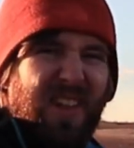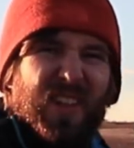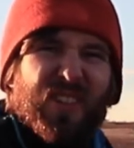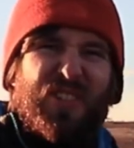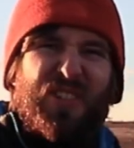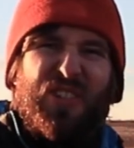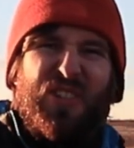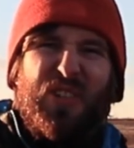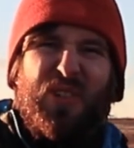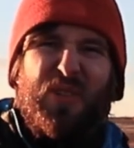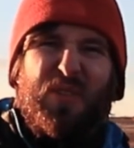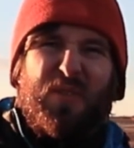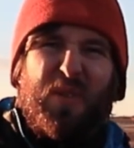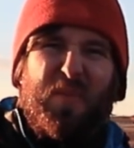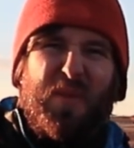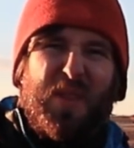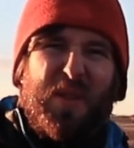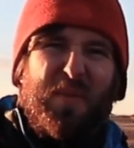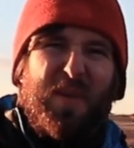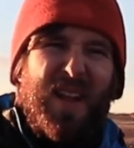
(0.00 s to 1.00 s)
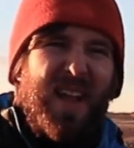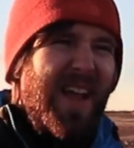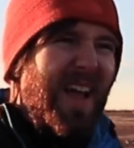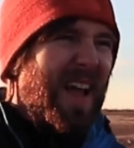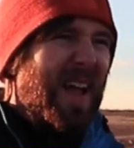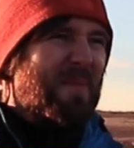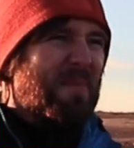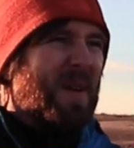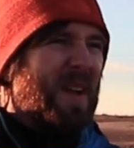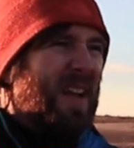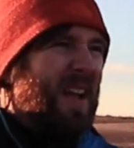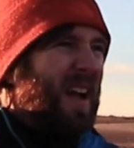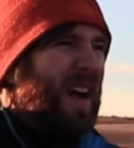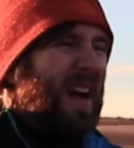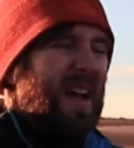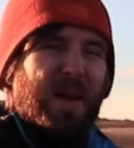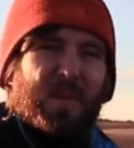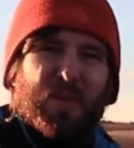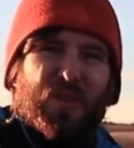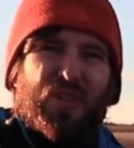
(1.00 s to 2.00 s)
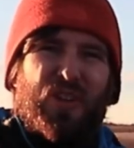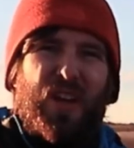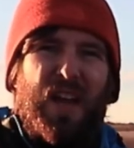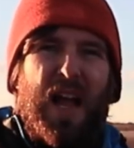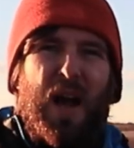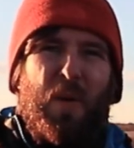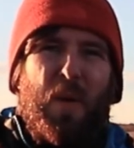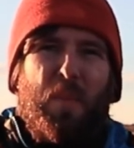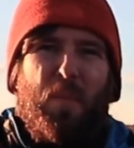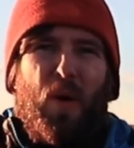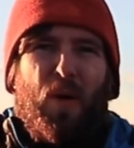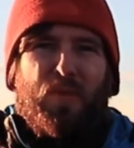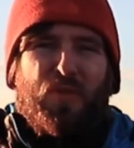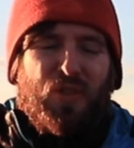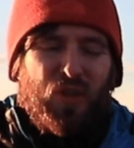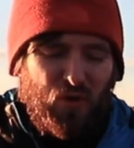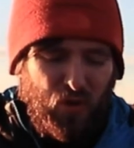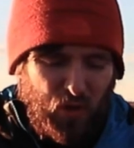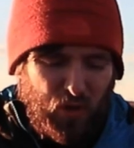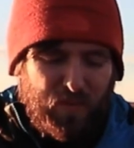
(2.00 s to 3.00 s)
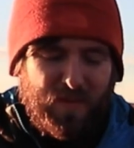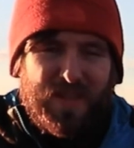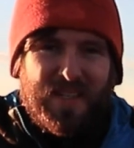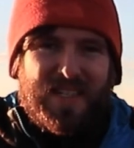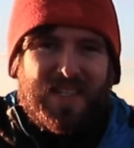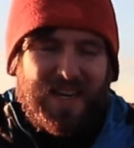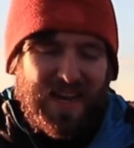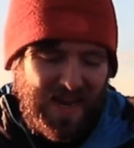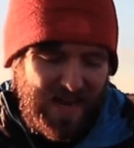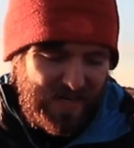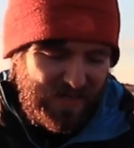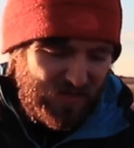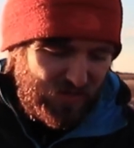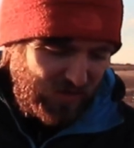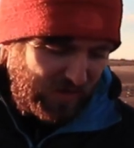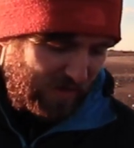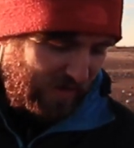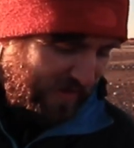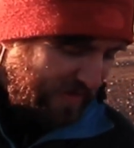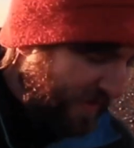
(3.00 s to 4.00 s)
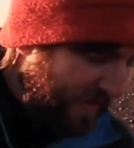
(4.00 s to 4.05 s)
lot to choose from at the minute. And I'm going to show you how it pops the colour in the sky. So